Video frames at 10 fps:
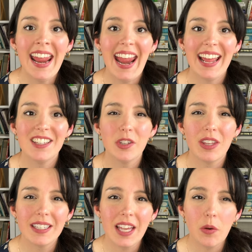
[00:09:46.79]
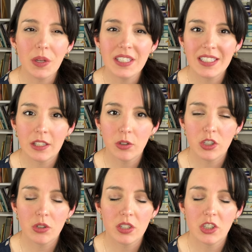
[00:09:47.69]
And so that's how we did
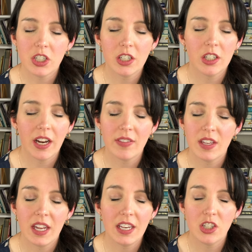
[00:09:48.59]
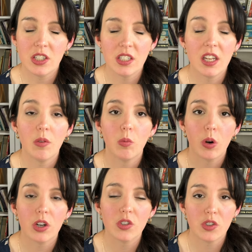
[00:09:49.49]
literature this year, and it just it
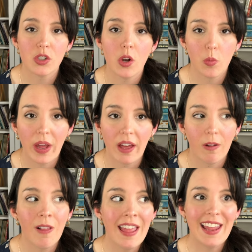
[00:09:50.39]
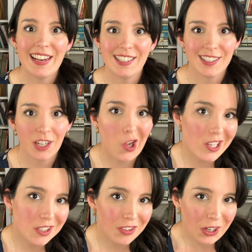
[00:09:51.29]
works so well. It doesn't
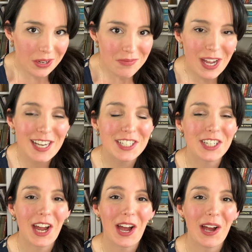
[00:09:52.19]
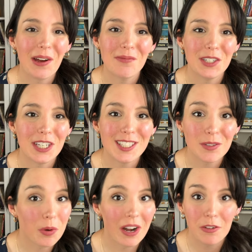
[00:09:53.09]
cost very much, um, just
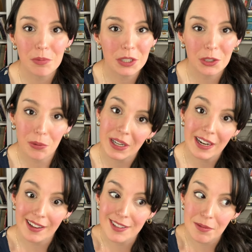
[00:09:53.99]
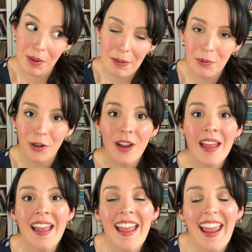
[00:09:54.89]
whatever book you're reading and some paper
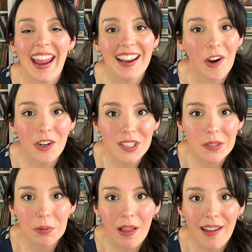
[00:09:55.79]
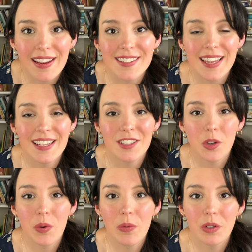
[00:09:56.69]
and art supplies. And so
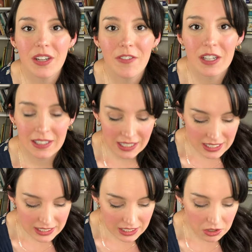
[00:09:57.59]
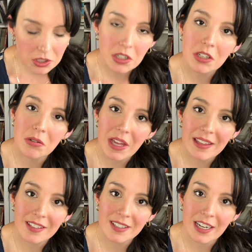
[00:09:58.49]
we will definitely continue to do that
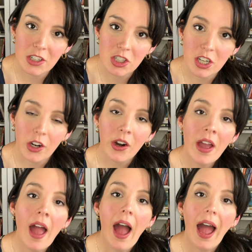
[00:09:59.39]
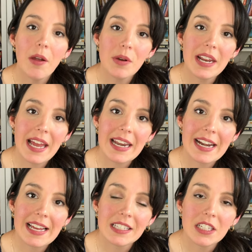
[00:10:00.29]
this next year. I went ahead and
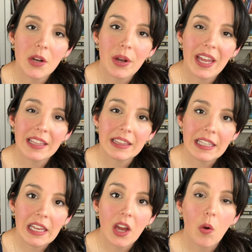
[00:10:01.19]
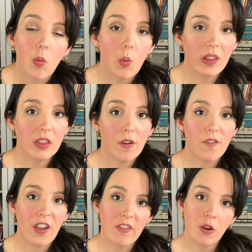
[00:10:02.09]
asked Noah and Leah what their
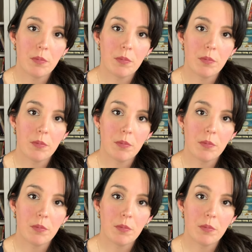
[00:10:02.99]
favorite